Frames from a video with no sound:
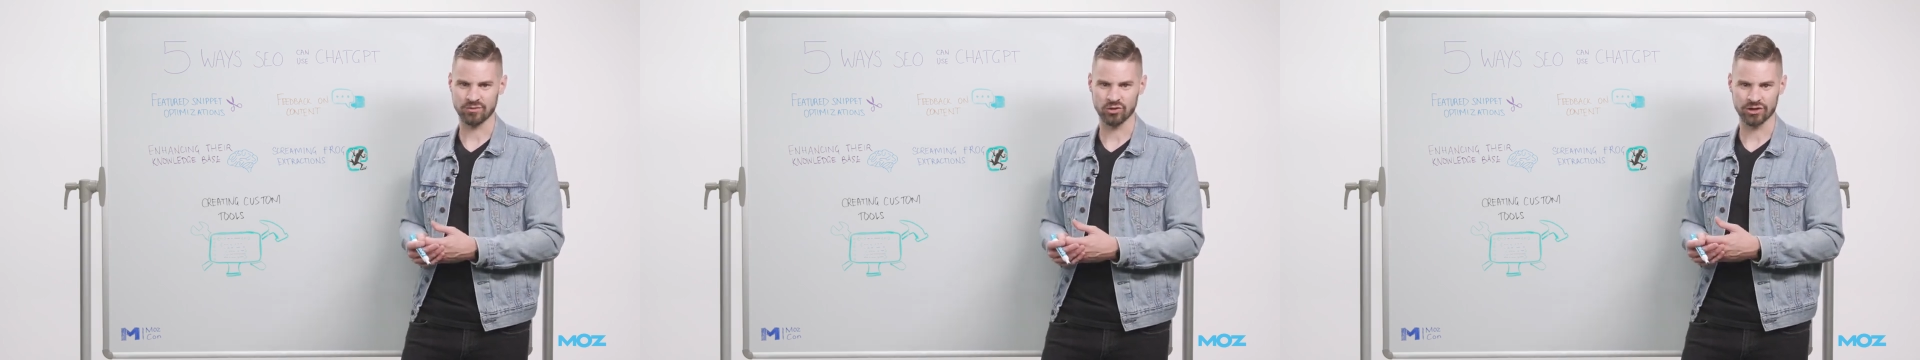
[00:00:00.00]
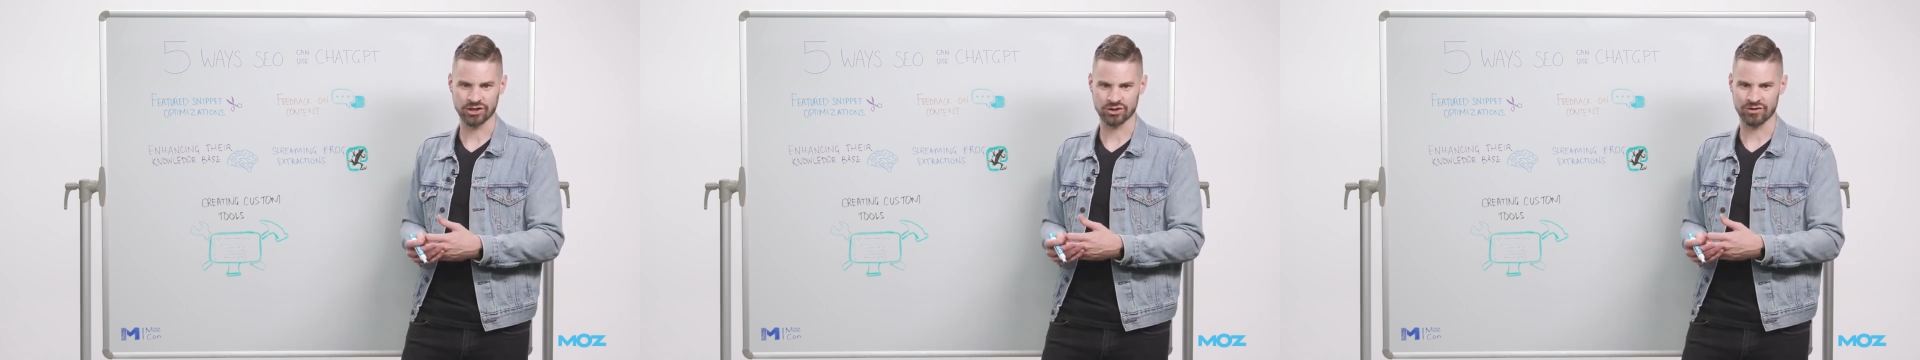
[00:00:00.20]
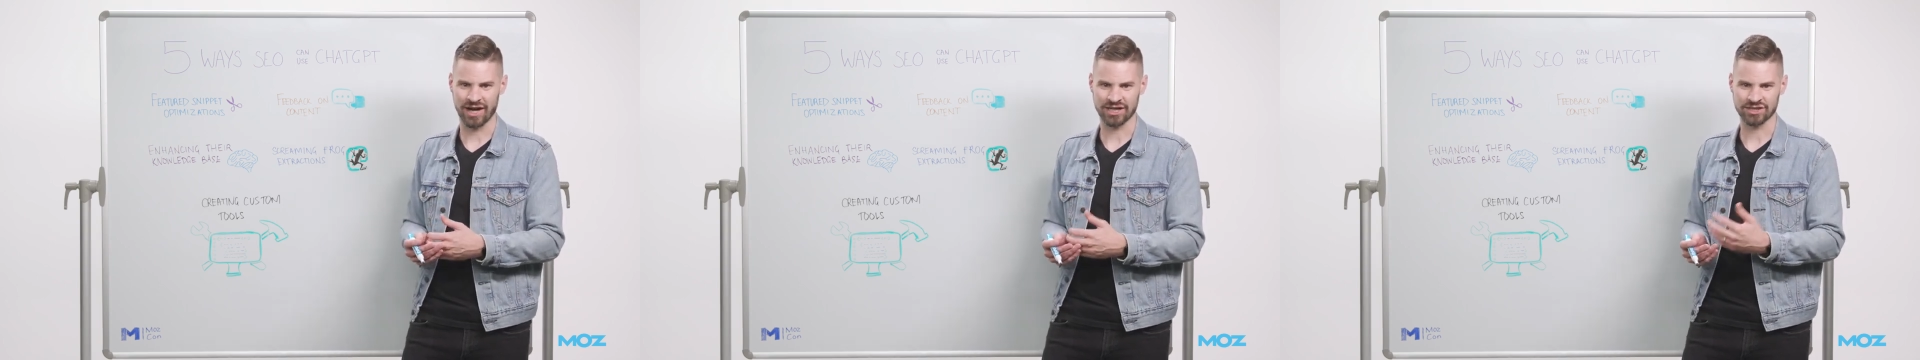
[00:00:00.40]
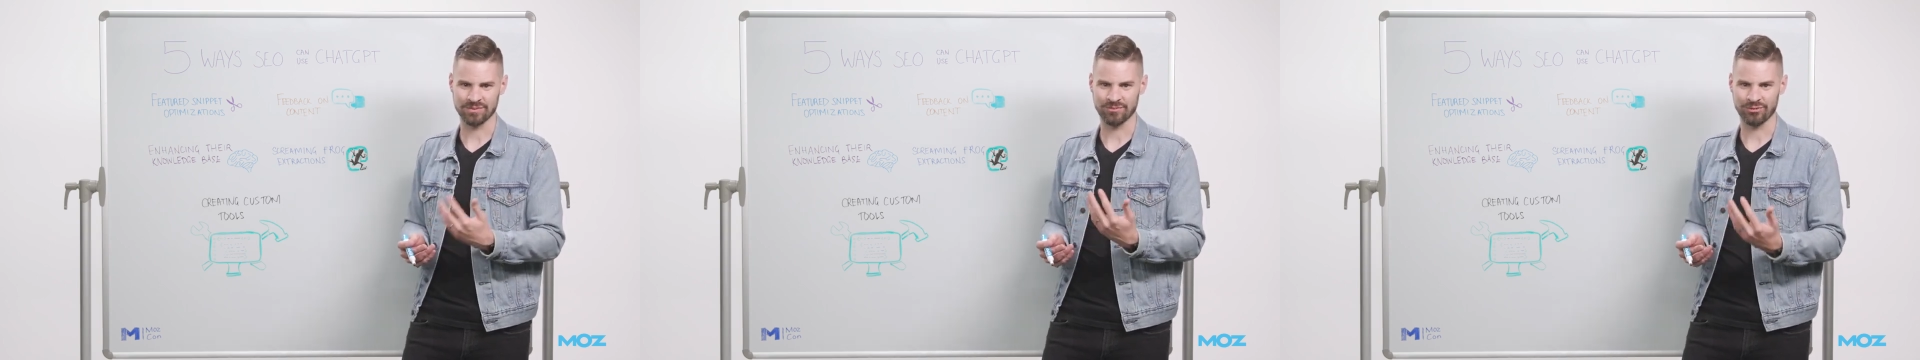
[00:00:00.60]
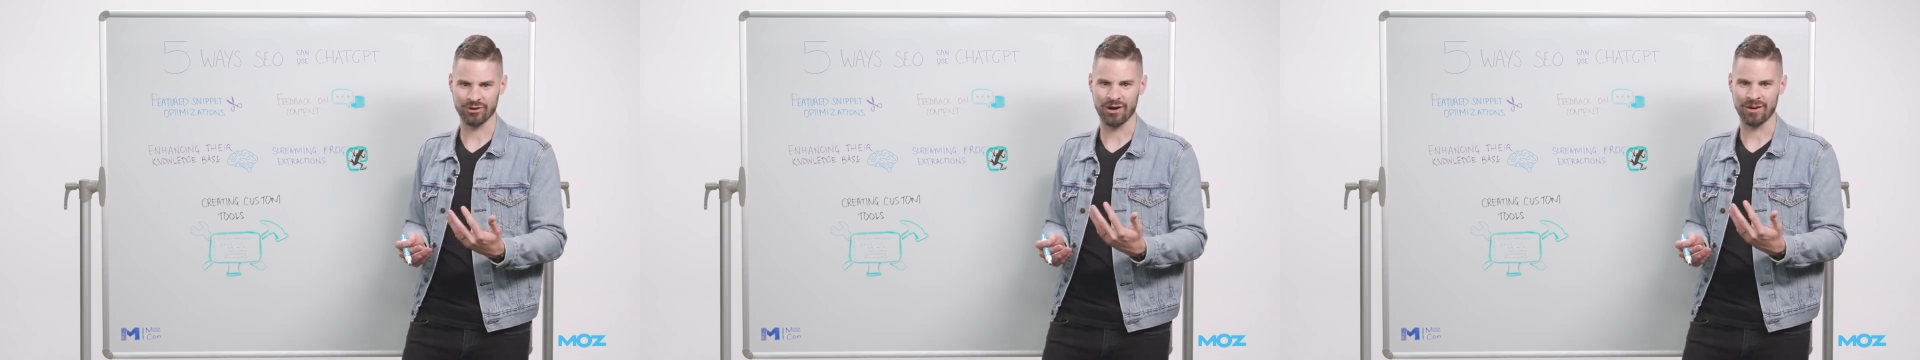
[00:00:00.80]
more
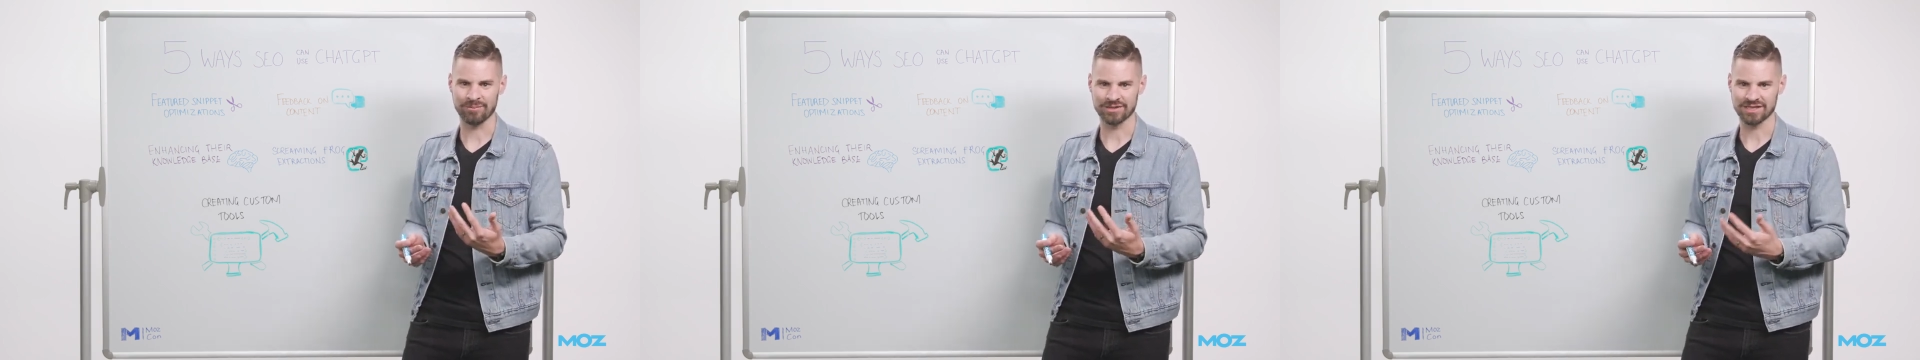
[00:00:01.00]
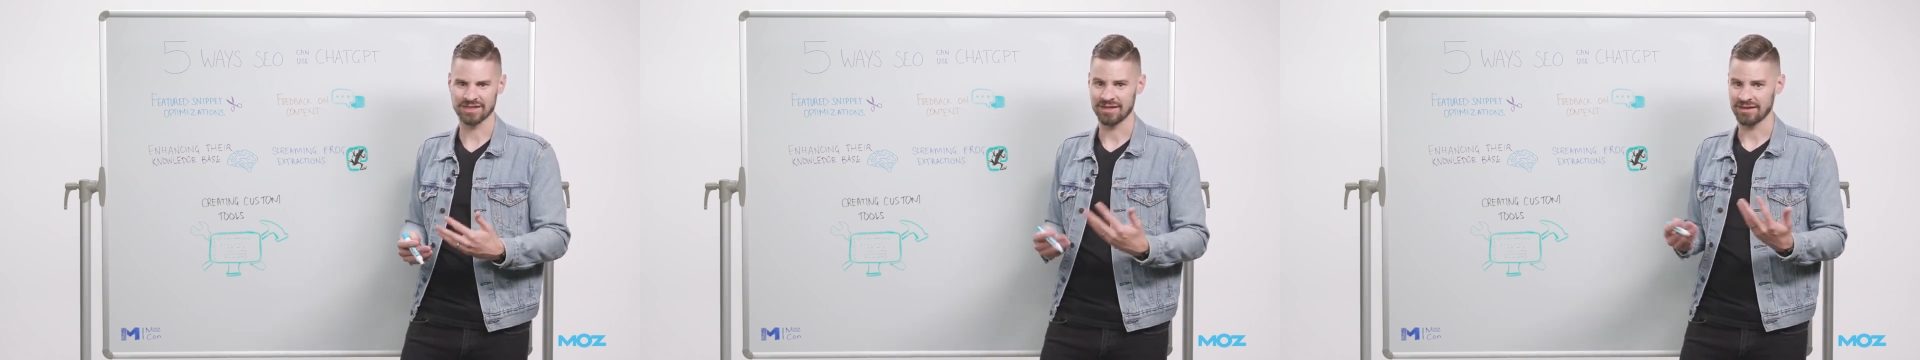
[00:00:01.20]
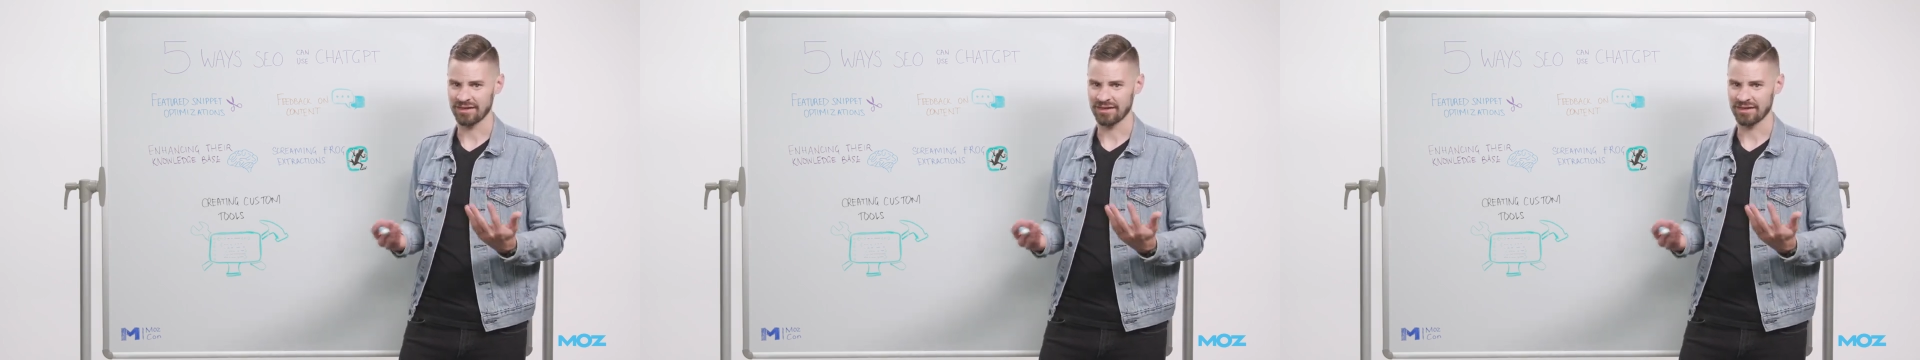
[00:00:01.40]
extraction prompts